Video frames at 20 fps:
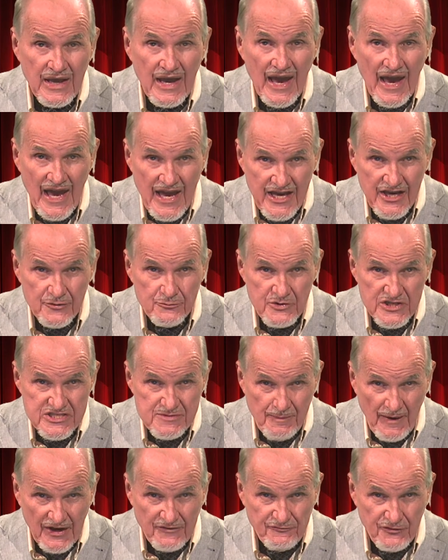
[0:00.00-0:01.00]
and
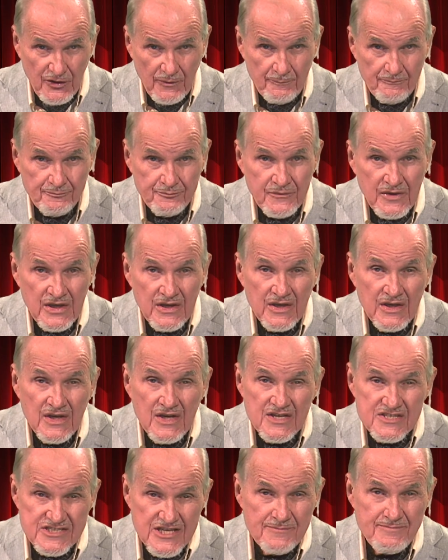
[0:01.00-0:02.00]
respectful.
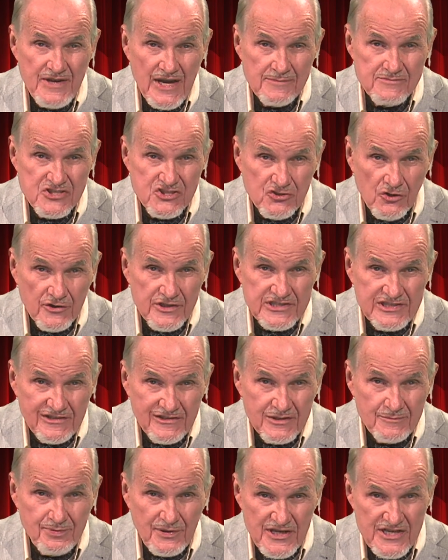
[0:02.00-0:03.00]
Sometimes
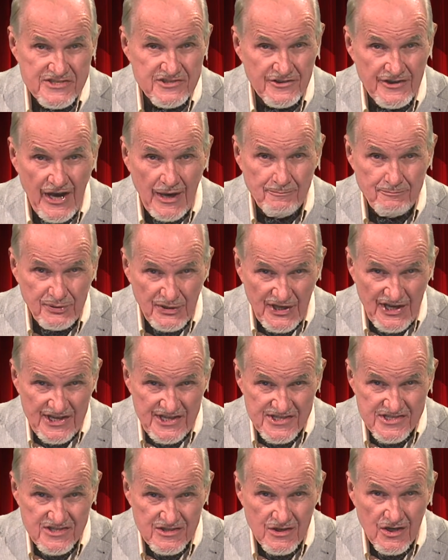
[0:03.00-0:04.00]
storytelling plays are not
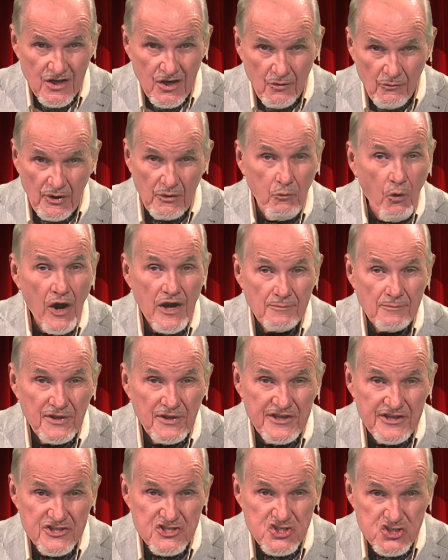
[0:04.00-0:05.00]
plays. We want a
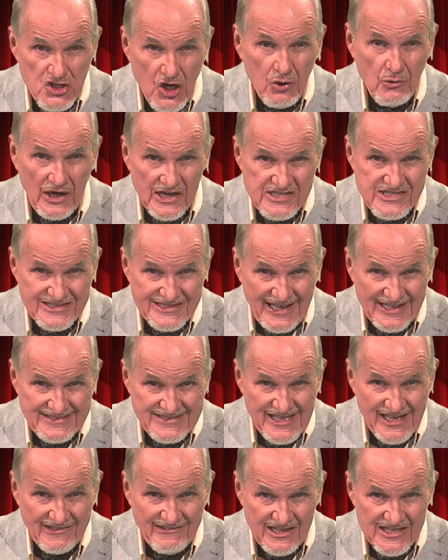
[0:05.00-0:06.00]
to show us, not
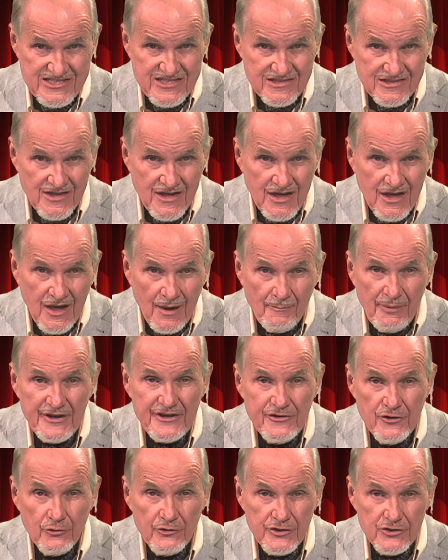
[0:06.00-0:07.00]
tell us. But
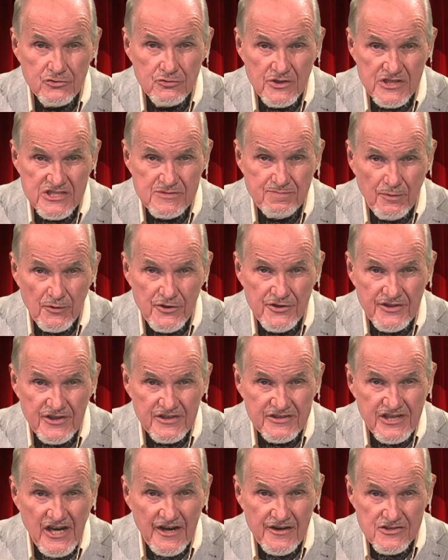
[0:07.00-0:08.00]
in order to explore the
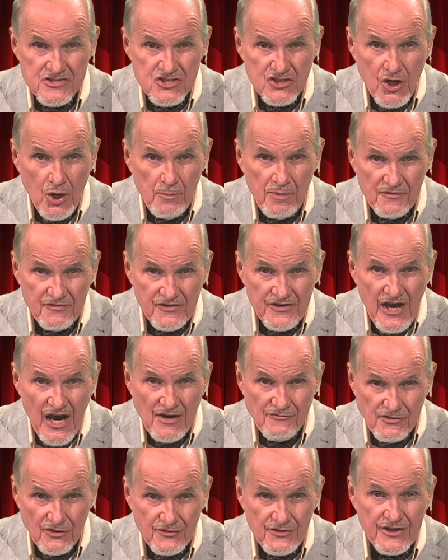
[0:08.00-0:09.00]
entire scope of the
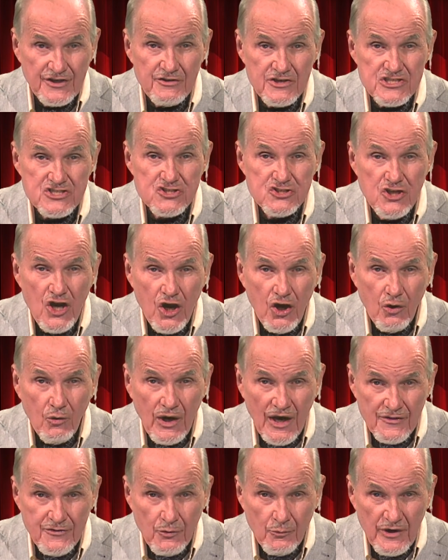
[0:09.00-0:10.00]
novel, there is no
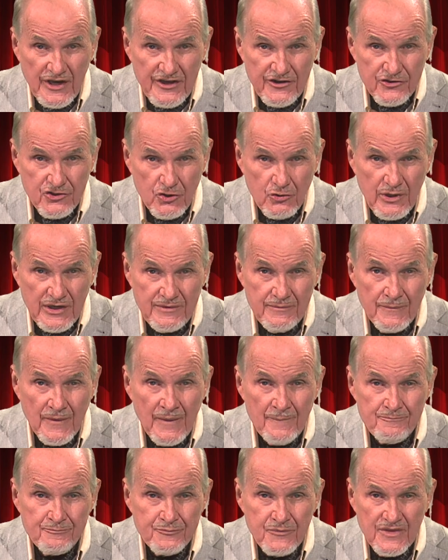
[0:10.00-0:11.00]
other way to do it
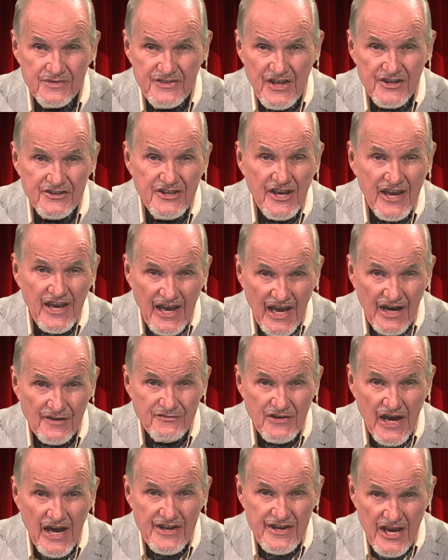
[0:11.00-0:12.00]
than to have
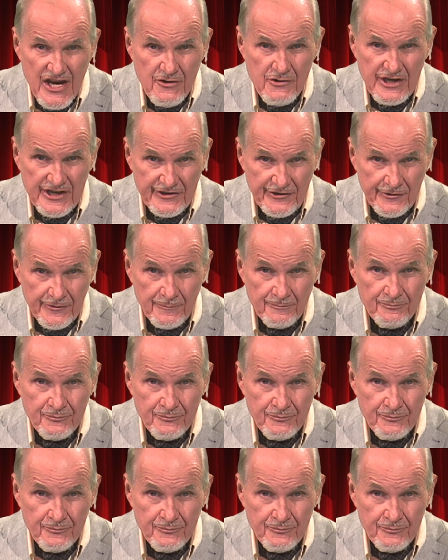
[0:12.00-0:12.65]
a narrator.